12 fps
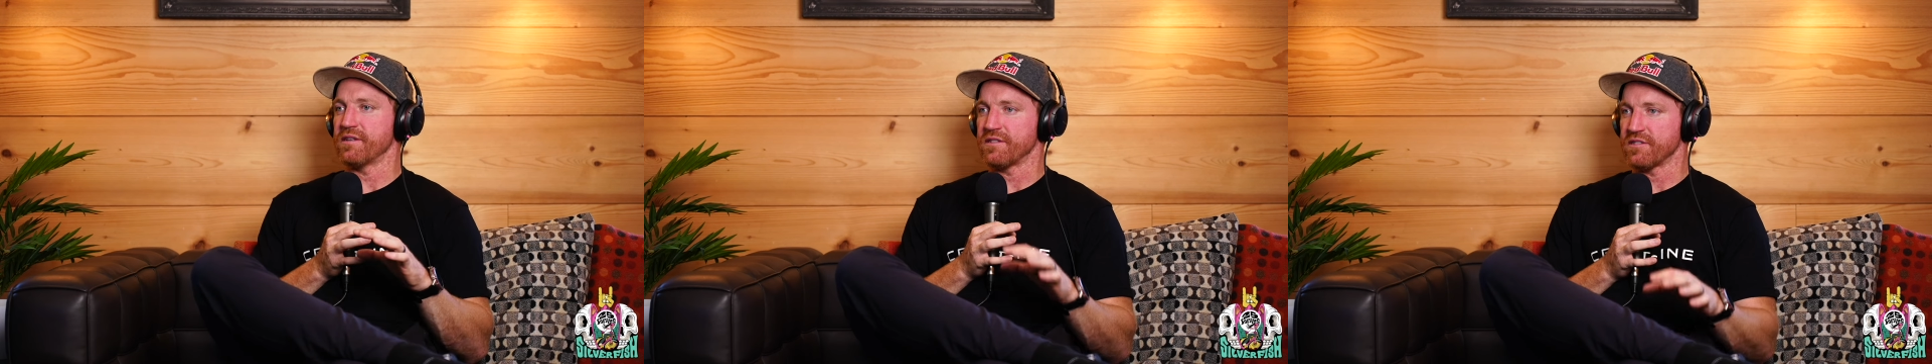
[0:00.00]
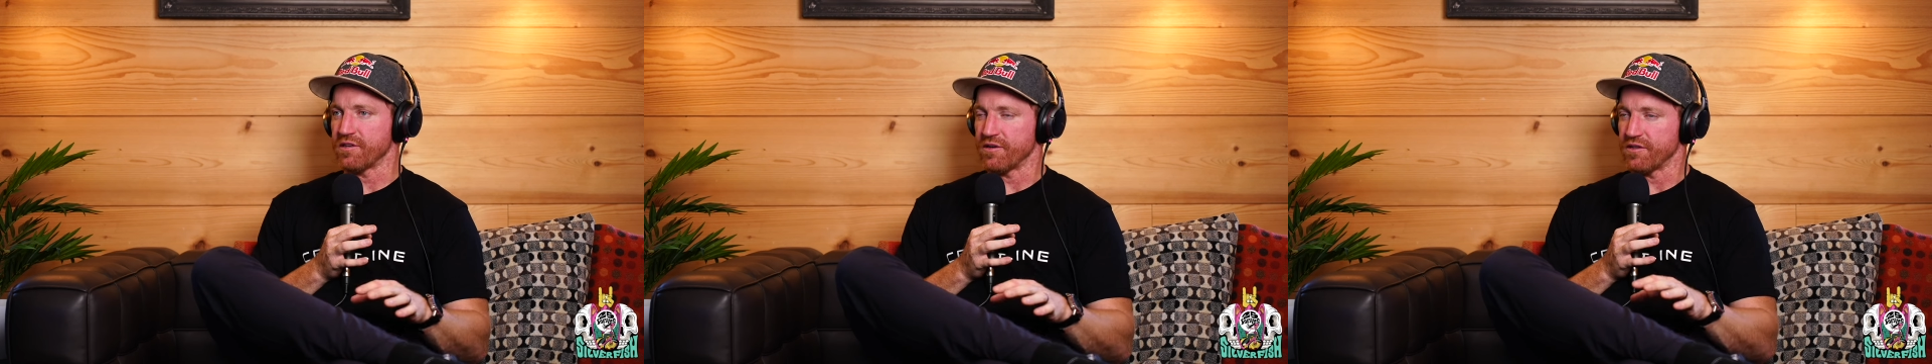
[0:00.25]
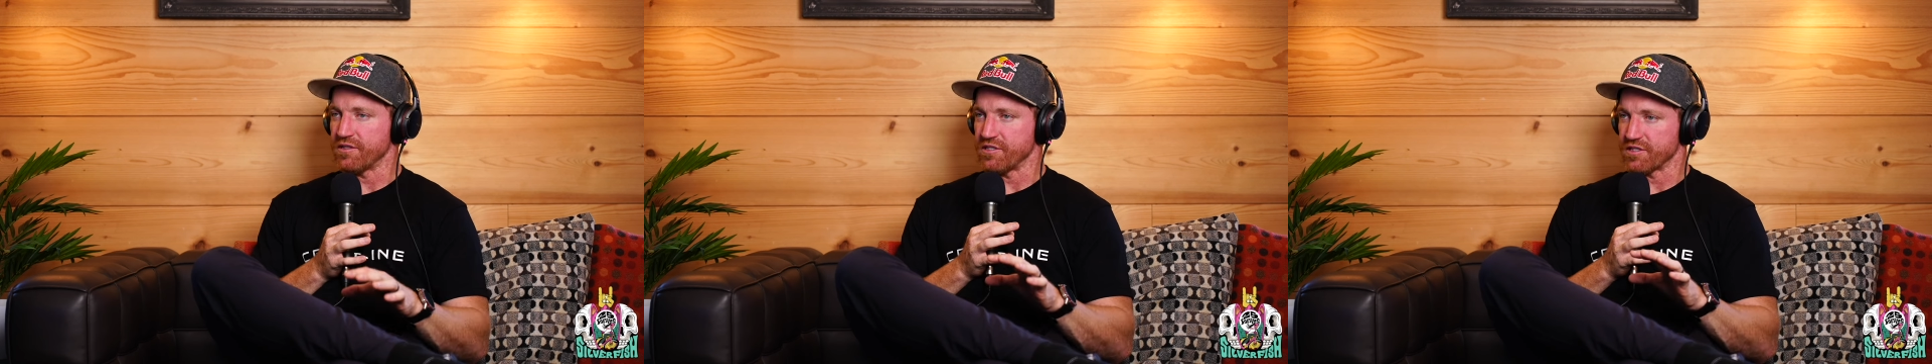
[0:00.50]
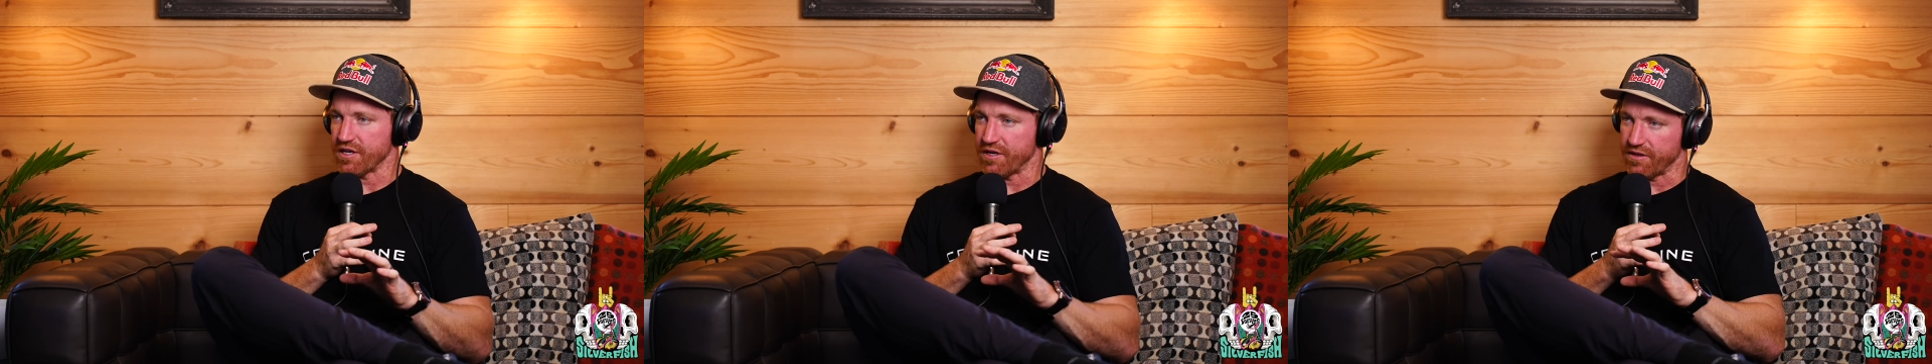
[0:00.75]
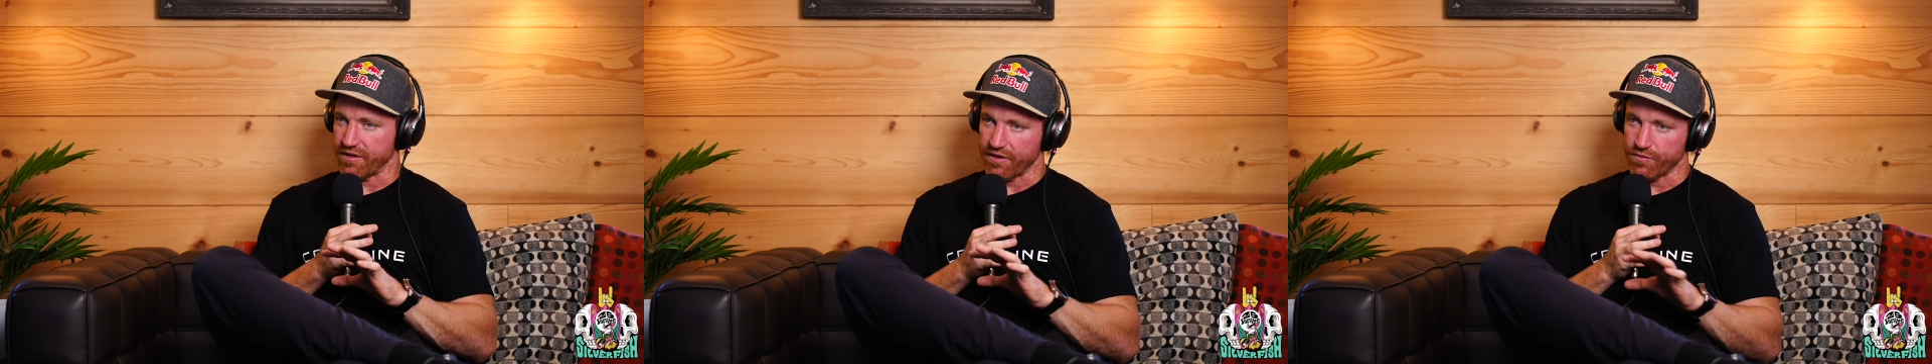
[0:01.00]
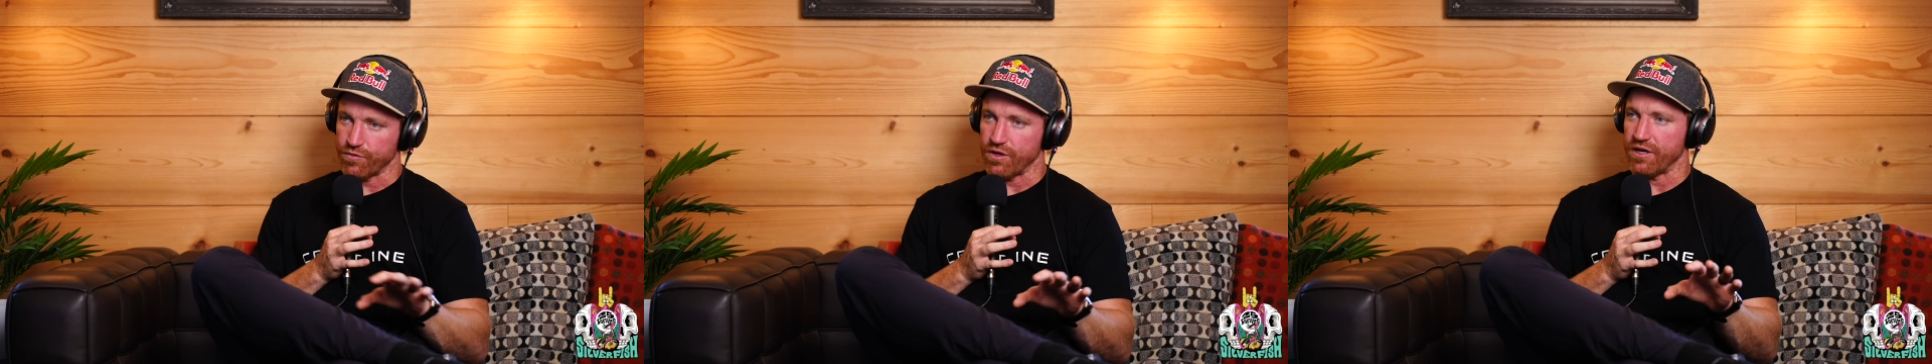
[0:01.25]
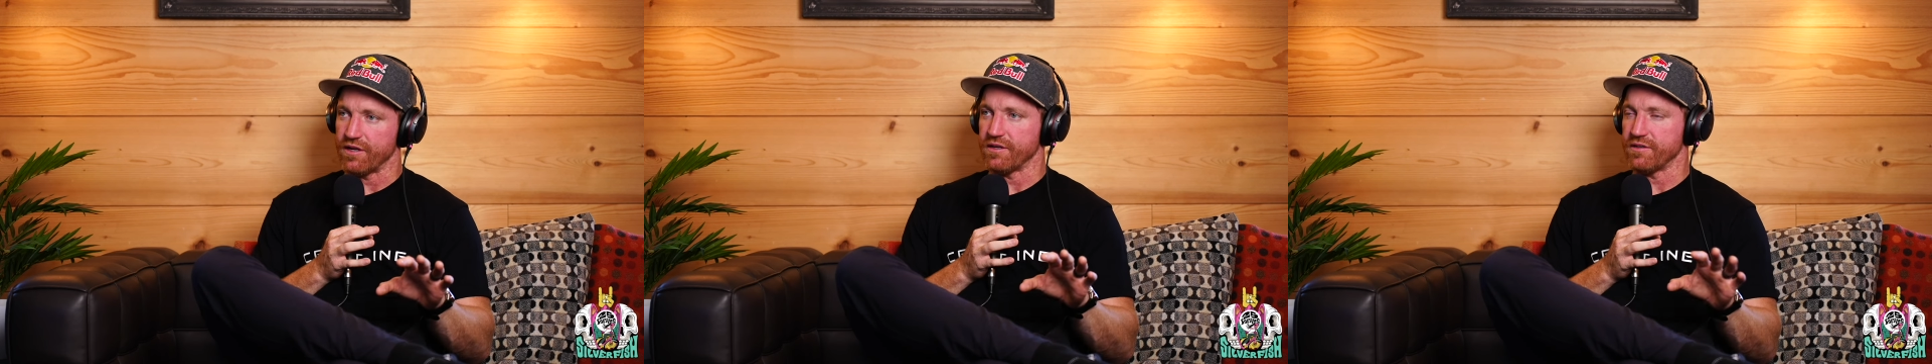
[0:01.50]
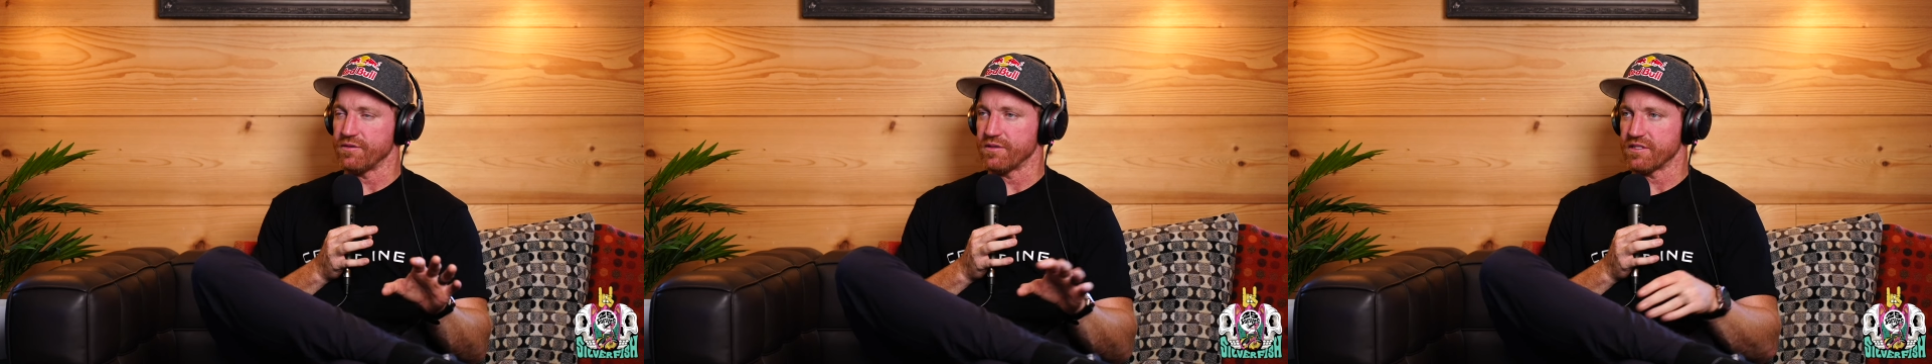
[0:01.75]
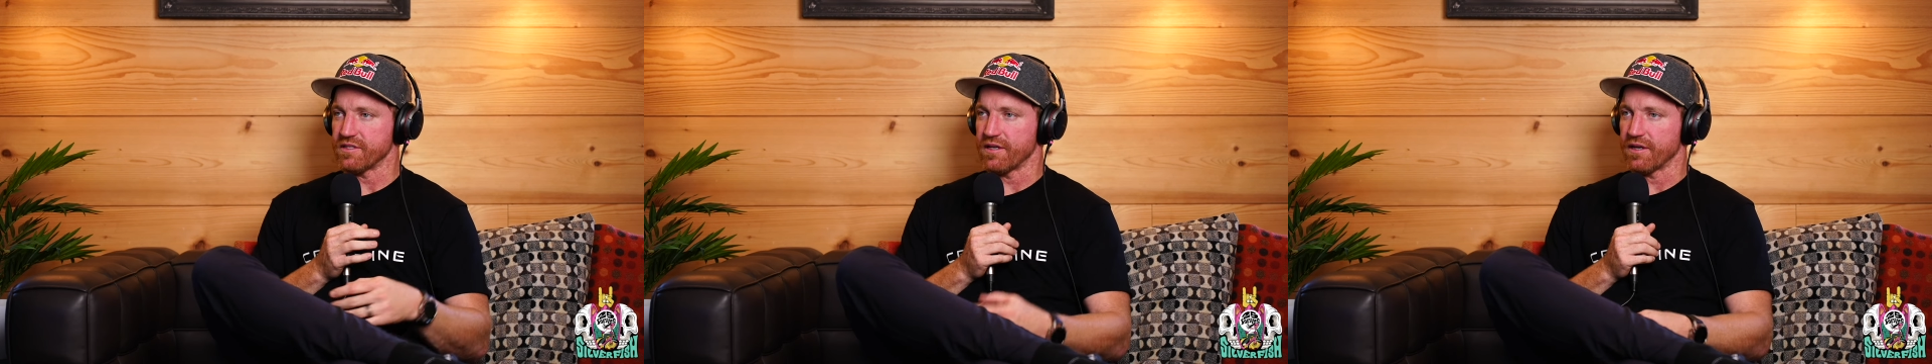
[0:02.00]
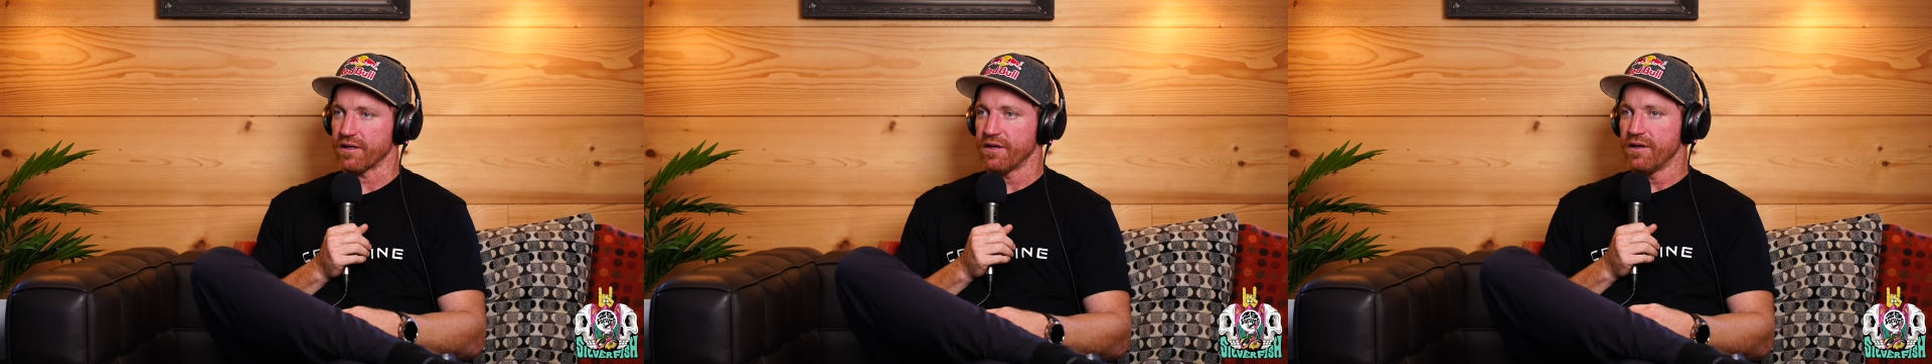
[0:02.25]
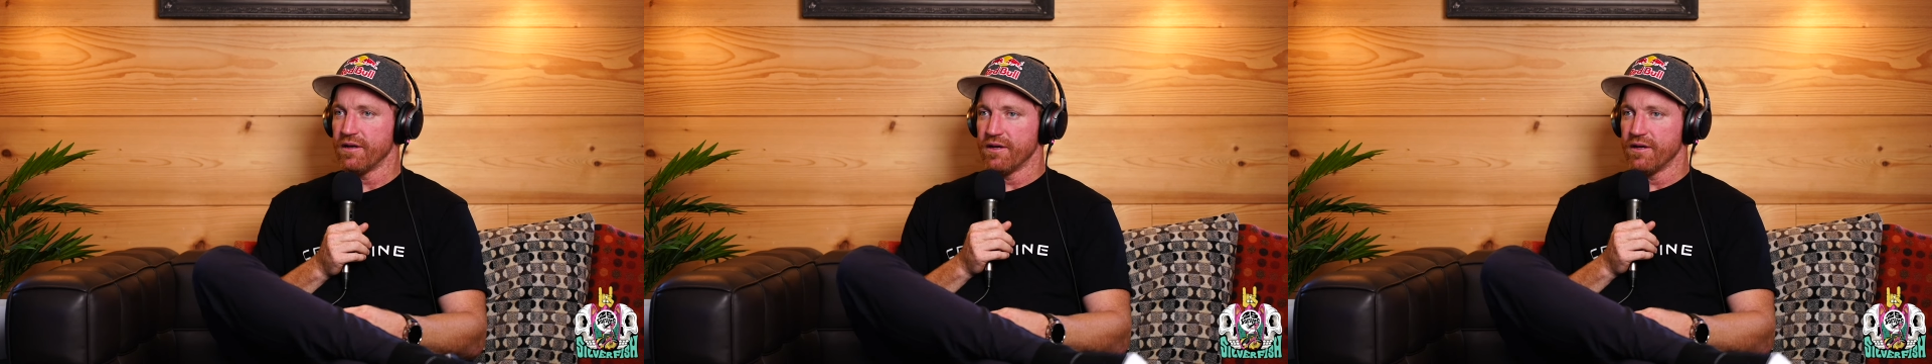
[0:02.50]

and it's starting to just kind of like run and do its thing.